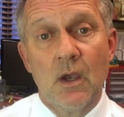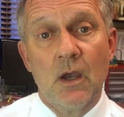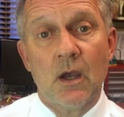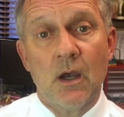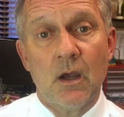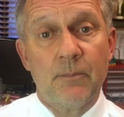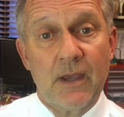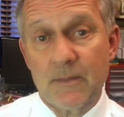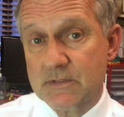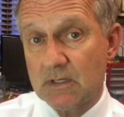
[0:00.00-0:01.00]

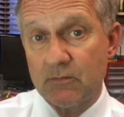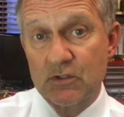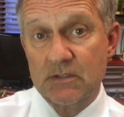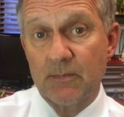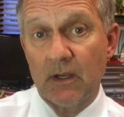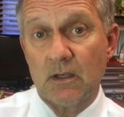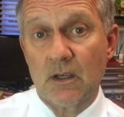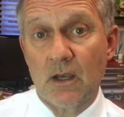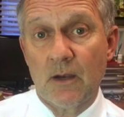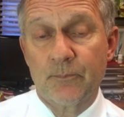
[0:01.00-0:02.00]
Perhaps even just make
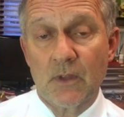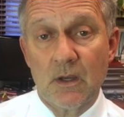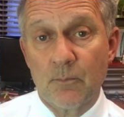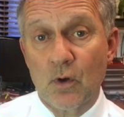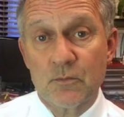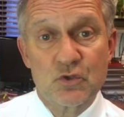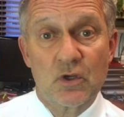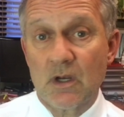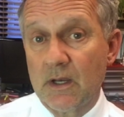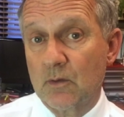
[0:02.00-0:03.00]
an impromptu
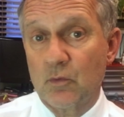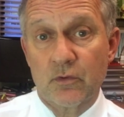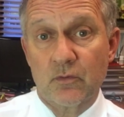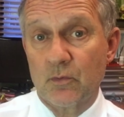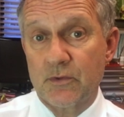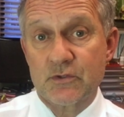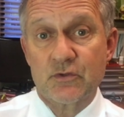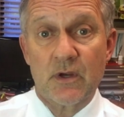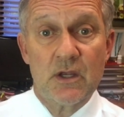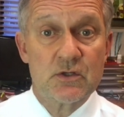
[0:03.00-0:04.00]
connect with a
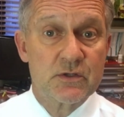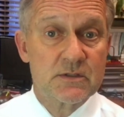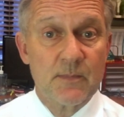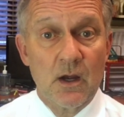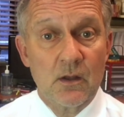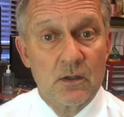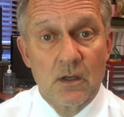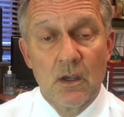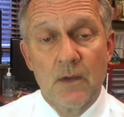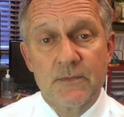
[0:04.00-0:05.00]
stranger, smile at
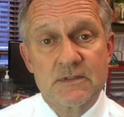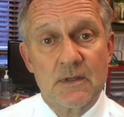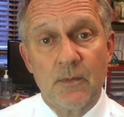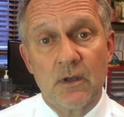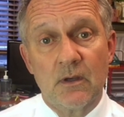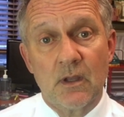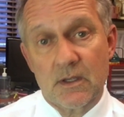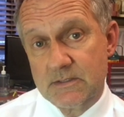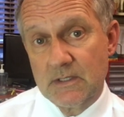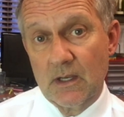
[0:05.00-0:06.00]

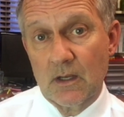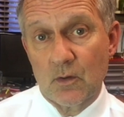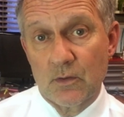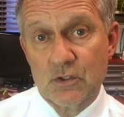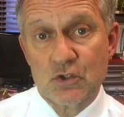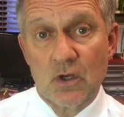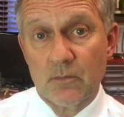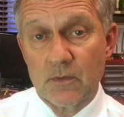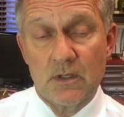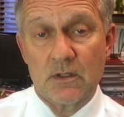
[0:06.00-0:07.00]
someone, say hello in
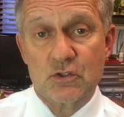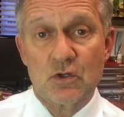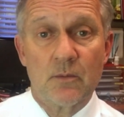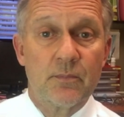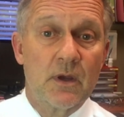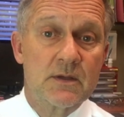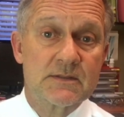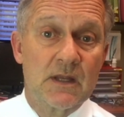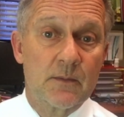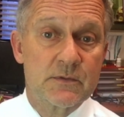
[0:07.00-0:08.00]
the shop,
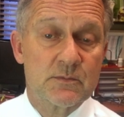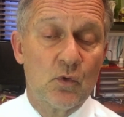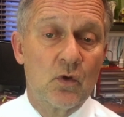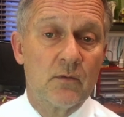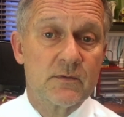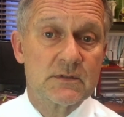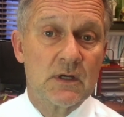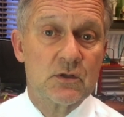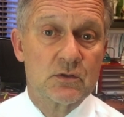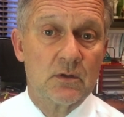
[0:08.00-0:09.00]
start up a small
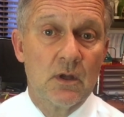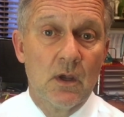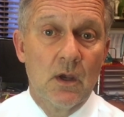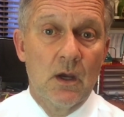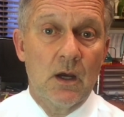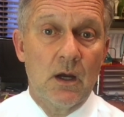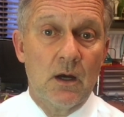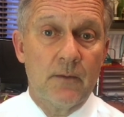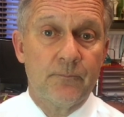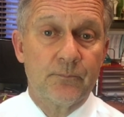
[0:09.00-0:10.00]
conversation.
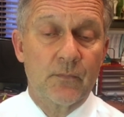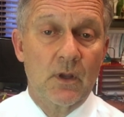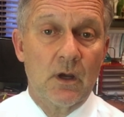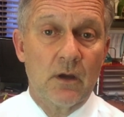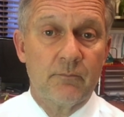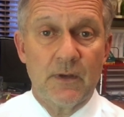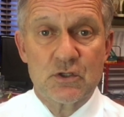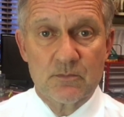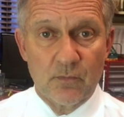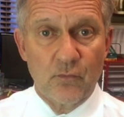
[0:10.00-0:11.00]
I've
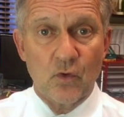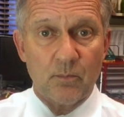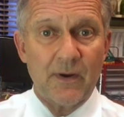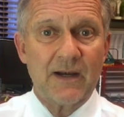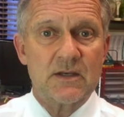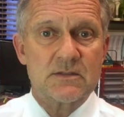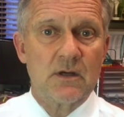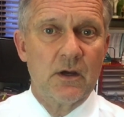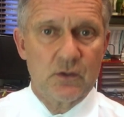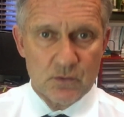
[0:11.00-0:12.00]
mentioned before, a practice
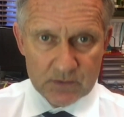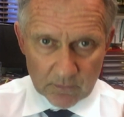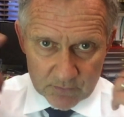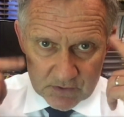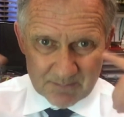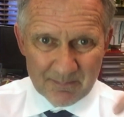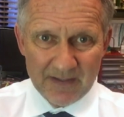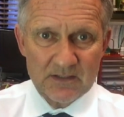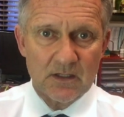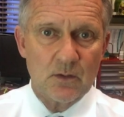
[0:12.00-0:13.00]
I do is often just
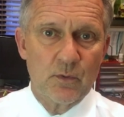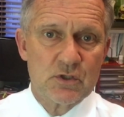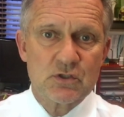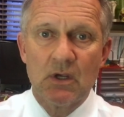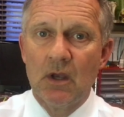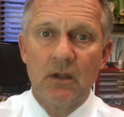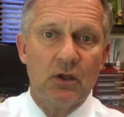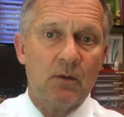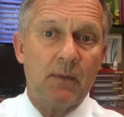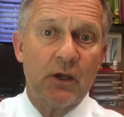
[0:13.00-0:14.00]
mentally wish,
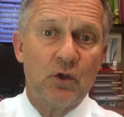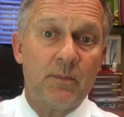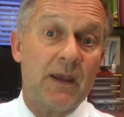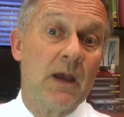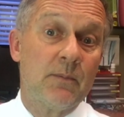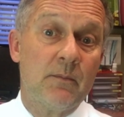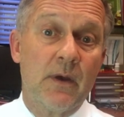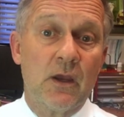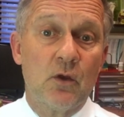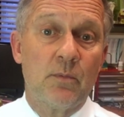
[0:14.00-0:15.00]
you know, may you be happy,
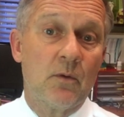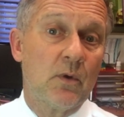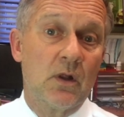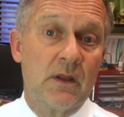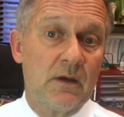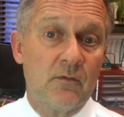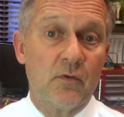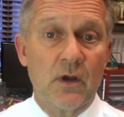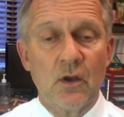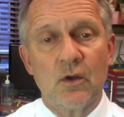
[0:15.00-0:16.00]
may you be well, even if
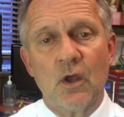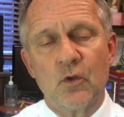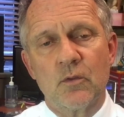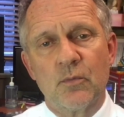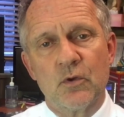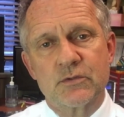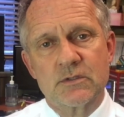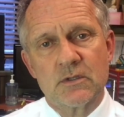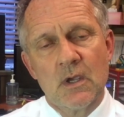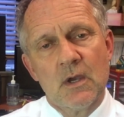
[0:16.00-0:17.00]
I don't know the
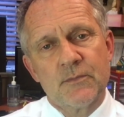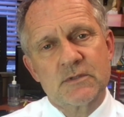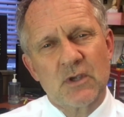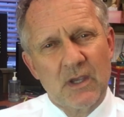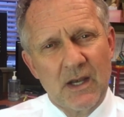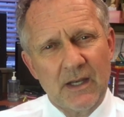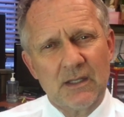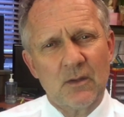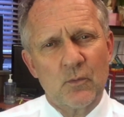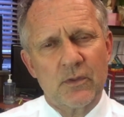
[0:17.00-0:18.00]
person. So
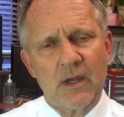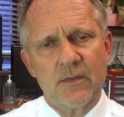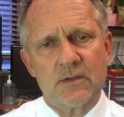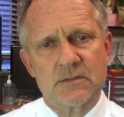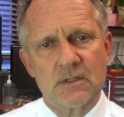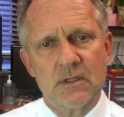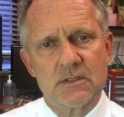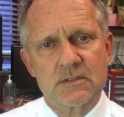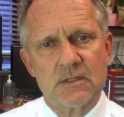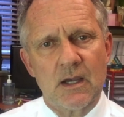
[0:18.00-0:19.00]
connecting with others
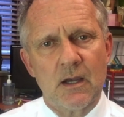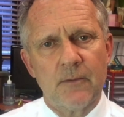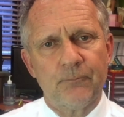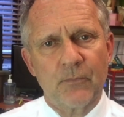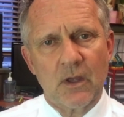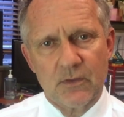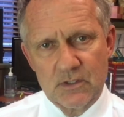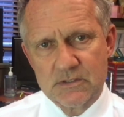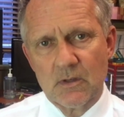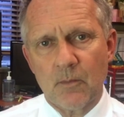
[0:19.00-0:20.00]
is, I think,
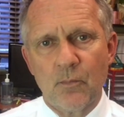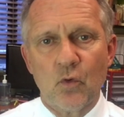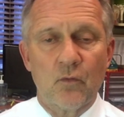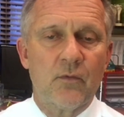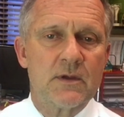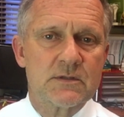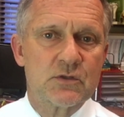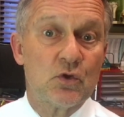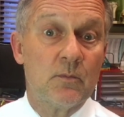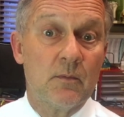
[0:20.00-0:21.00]
so important for us as
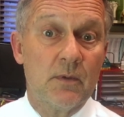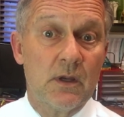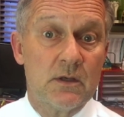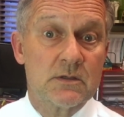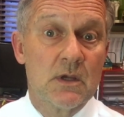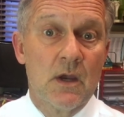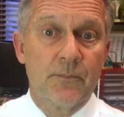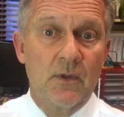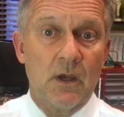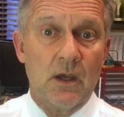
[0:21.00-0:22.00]
human beings,
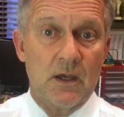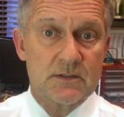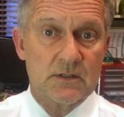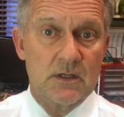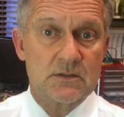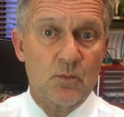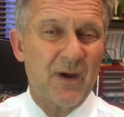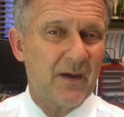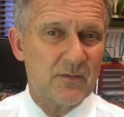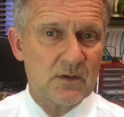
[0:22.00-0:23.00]
as a
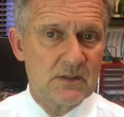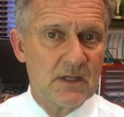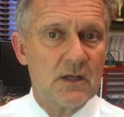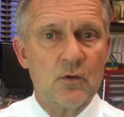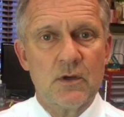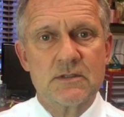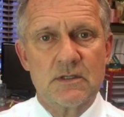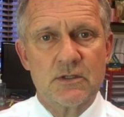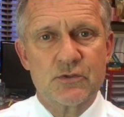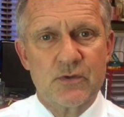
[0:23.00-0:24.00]
way of
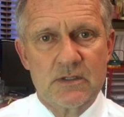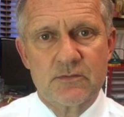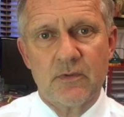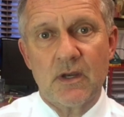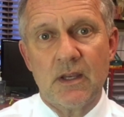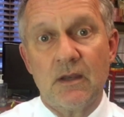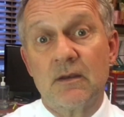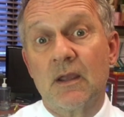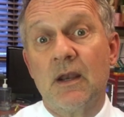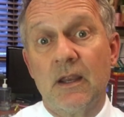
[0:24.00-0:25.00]
decreasing stress, feeling
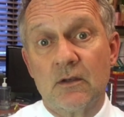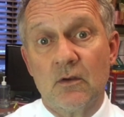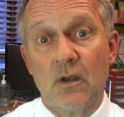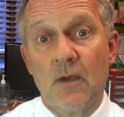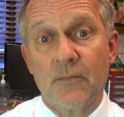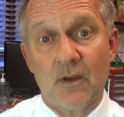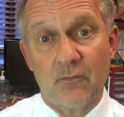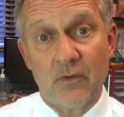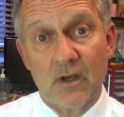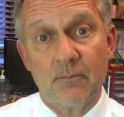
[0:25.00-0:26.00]
interconnected,
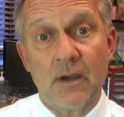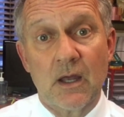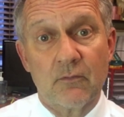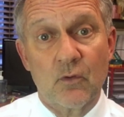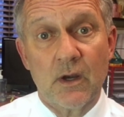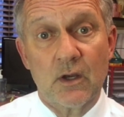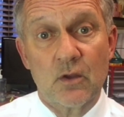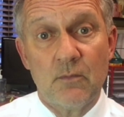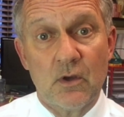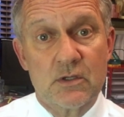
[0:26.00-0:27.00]
and feeling part of a greater
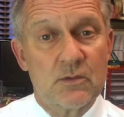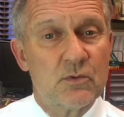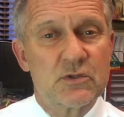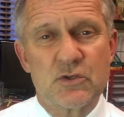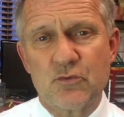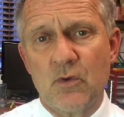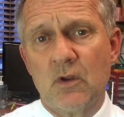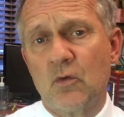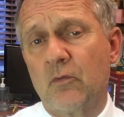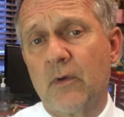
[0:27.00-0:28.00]
community, which is really
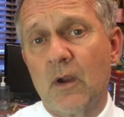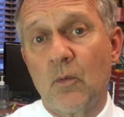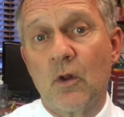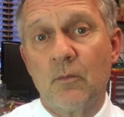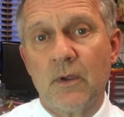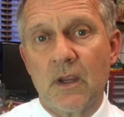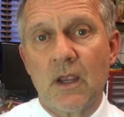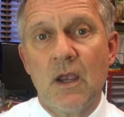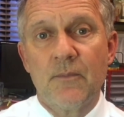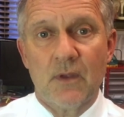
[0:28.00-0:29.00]
good for our
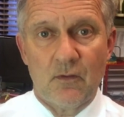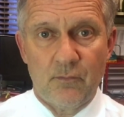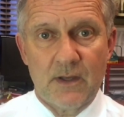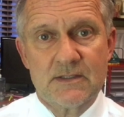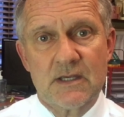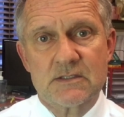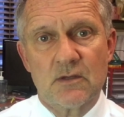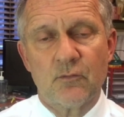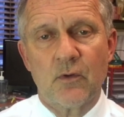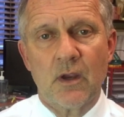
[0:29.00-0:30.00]
well-being and
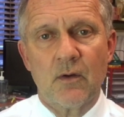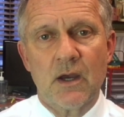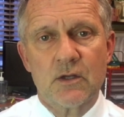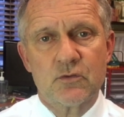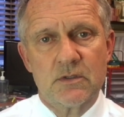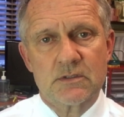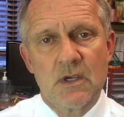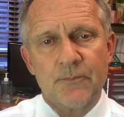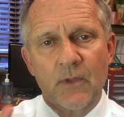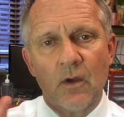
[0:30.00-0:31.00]
fantastic for our arteries.
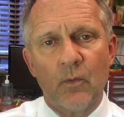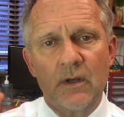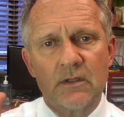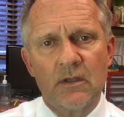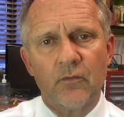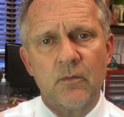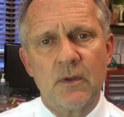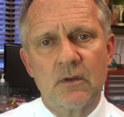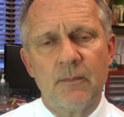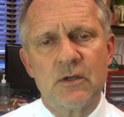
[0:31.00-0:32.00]
Now, one thing from
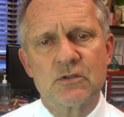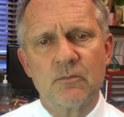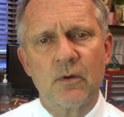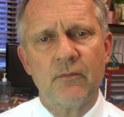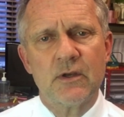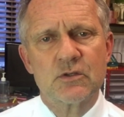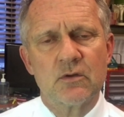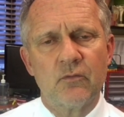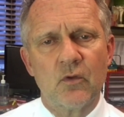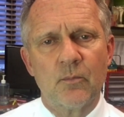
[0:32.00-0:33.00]
a dementia
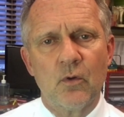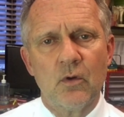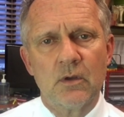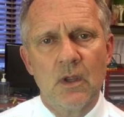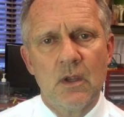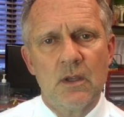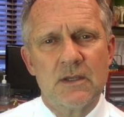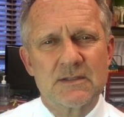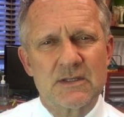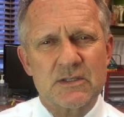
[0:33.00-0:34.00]
prevention viewpoint
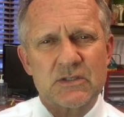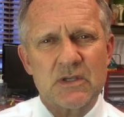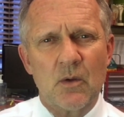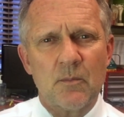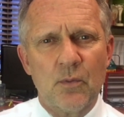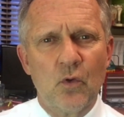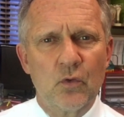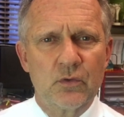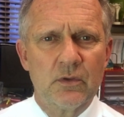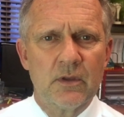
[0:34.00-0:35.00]
is it's so
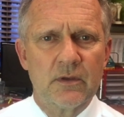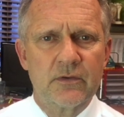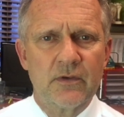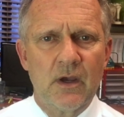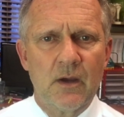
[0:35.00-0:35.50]
important that